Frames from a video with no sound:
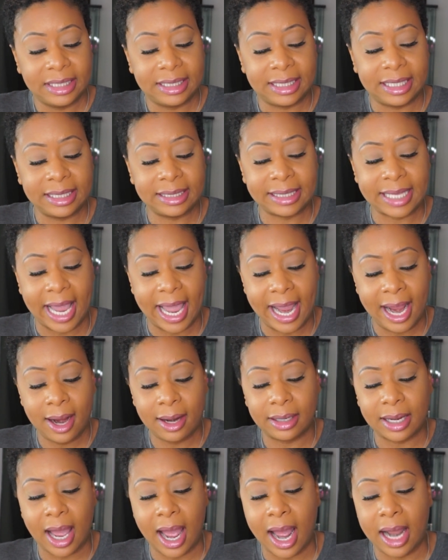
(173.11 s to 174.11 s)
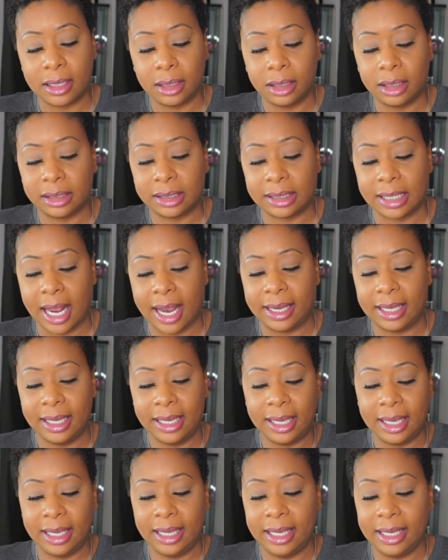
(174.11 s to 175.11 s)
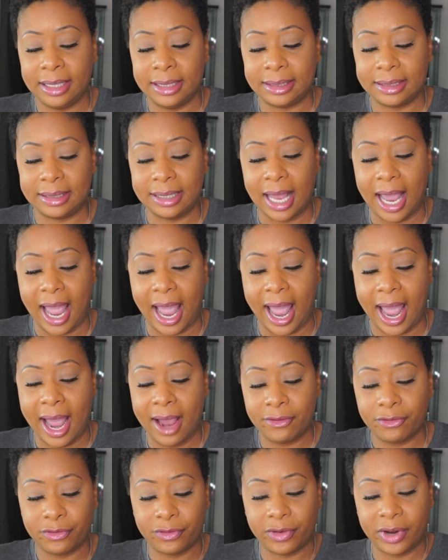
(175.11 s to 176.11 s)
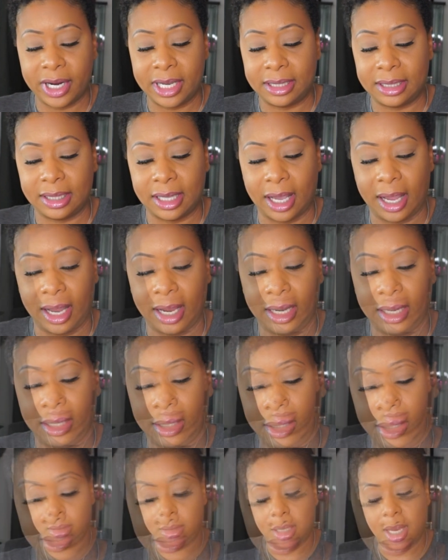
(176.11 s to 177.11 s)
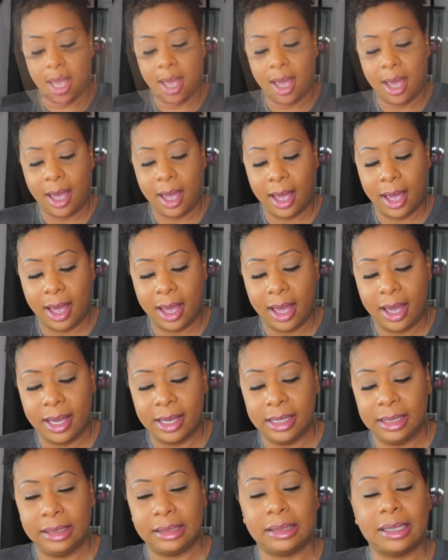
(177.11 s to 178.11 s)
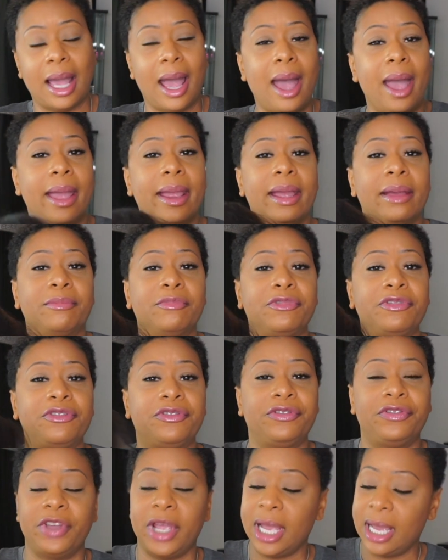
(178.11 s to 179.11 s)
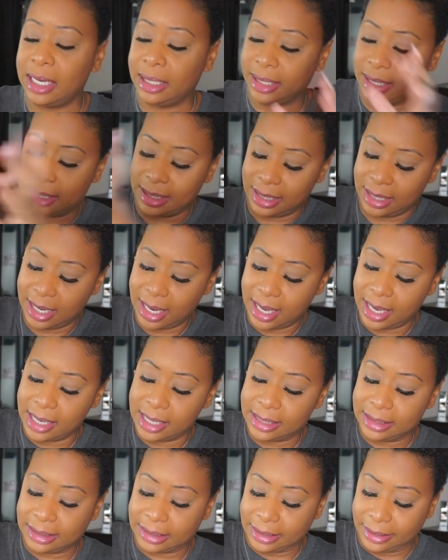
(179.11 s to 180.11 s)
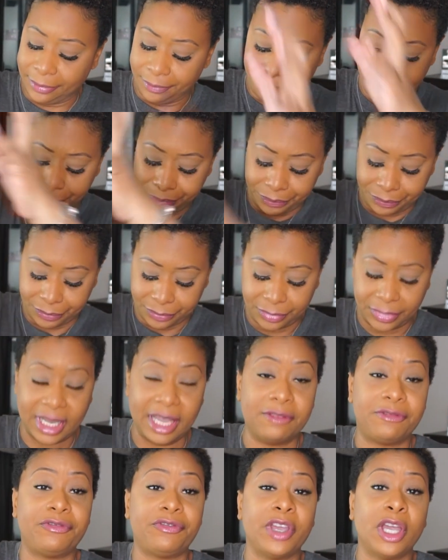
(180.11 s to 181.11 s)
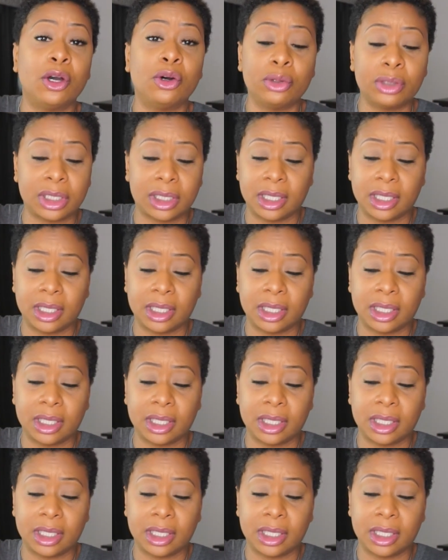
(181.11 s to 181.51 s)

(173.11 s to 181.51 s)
this hairline looks like it is everything. Yes, I am feeling this. It feels